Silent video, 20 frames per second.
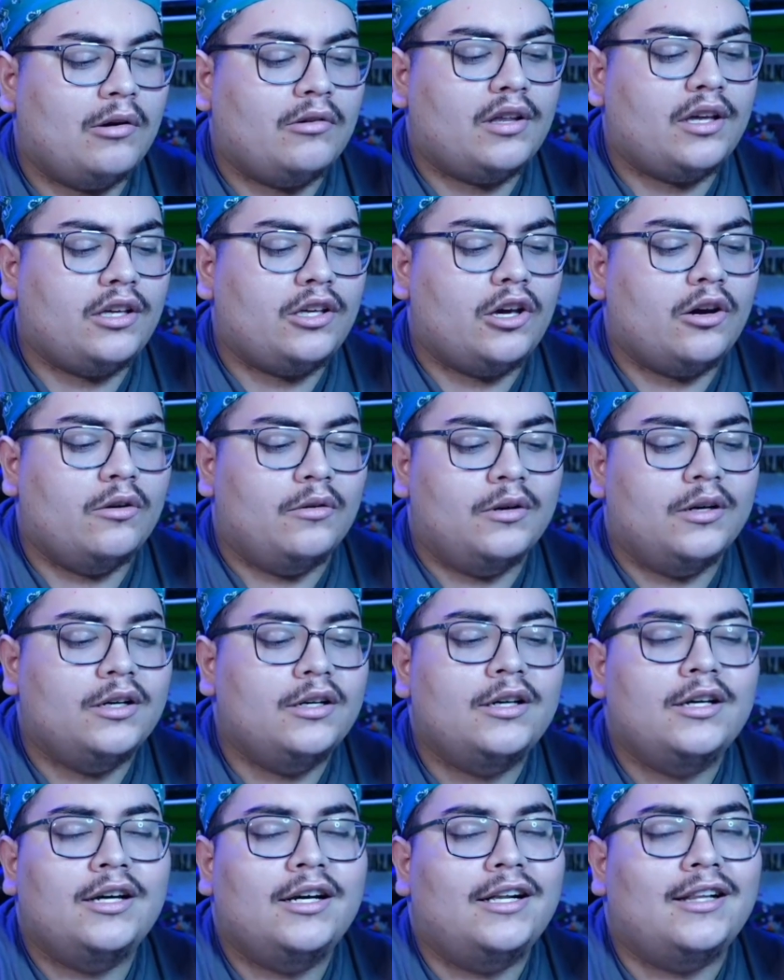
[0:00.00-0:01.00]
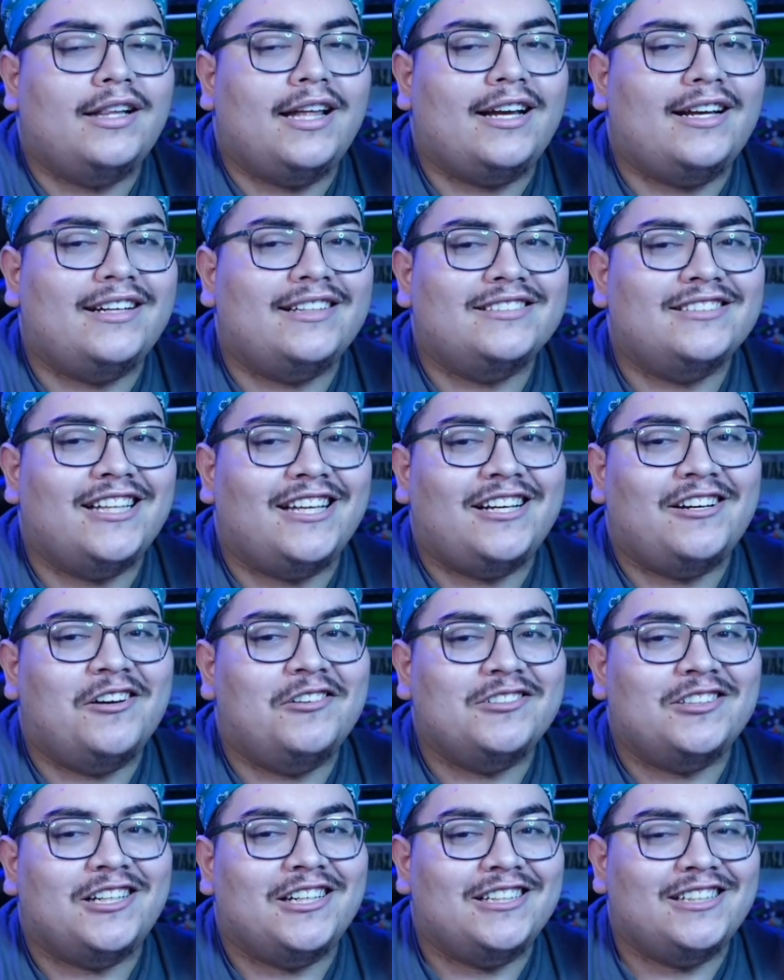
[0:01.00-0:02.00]
I was like, yo, like like
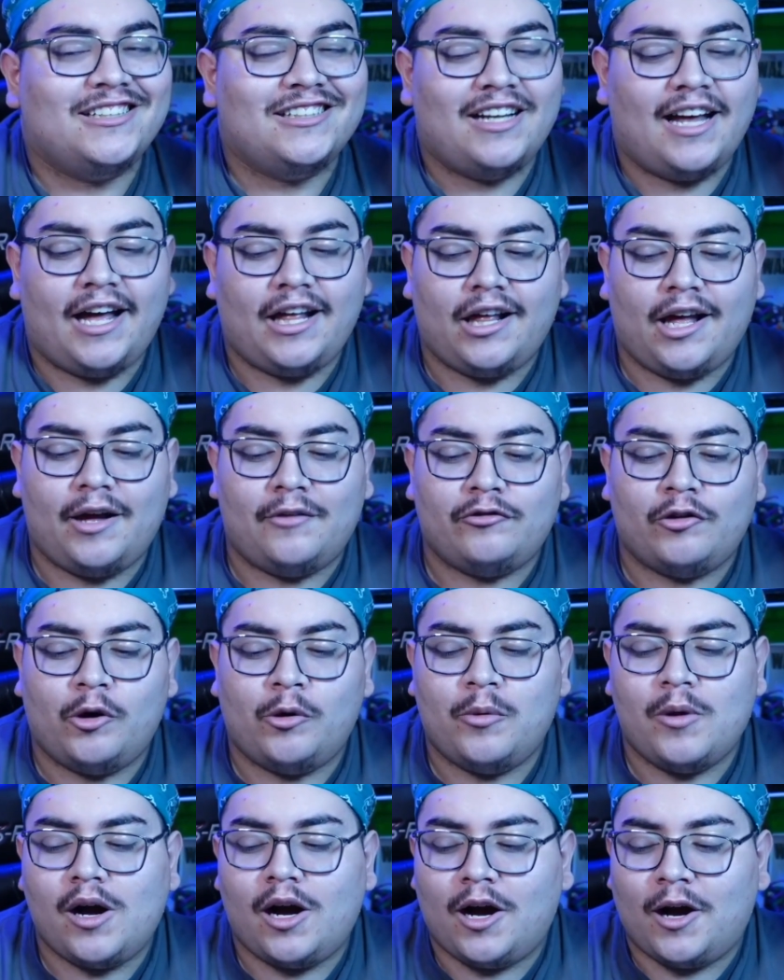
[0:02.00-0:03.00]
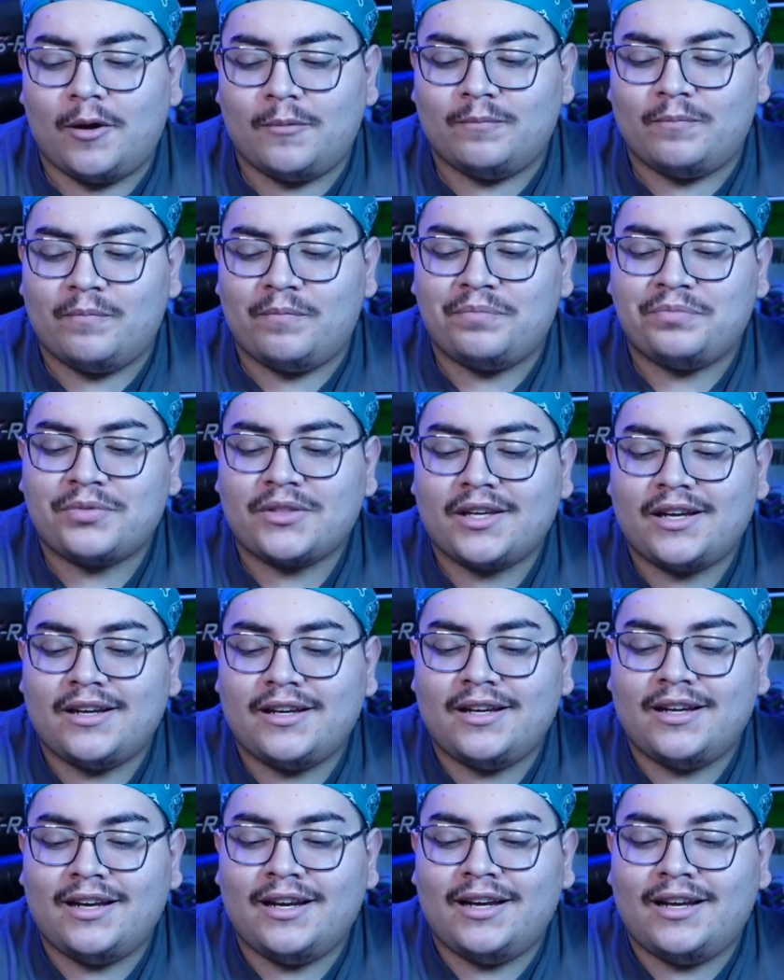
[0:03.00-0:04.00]
hold on and i i wrote um
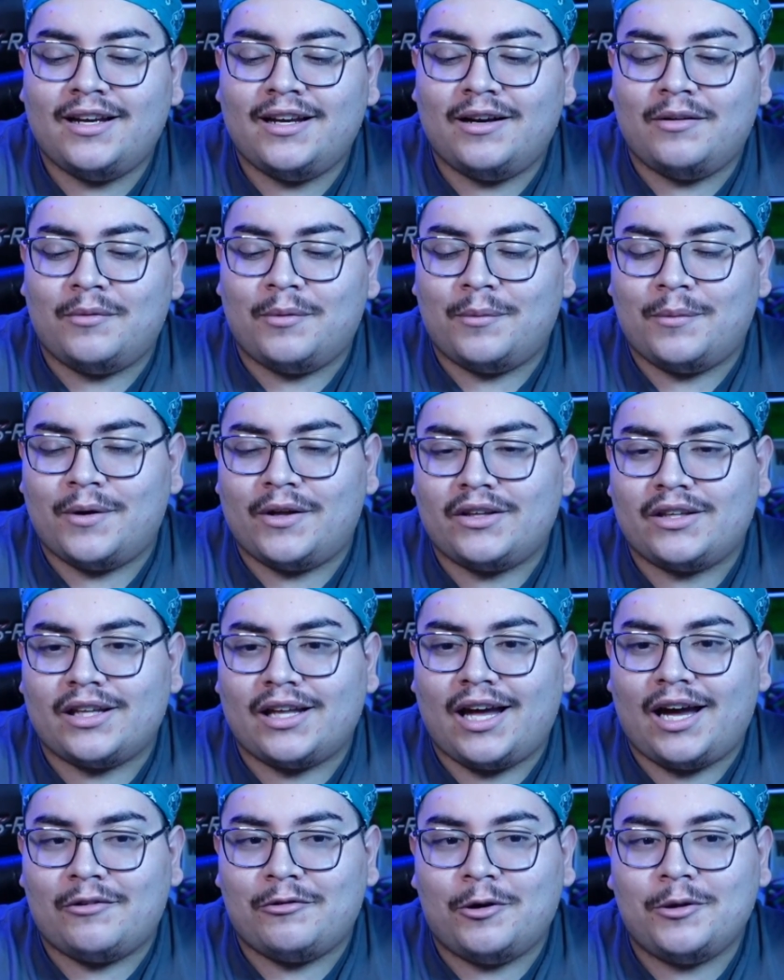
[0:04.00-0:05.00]
what was it i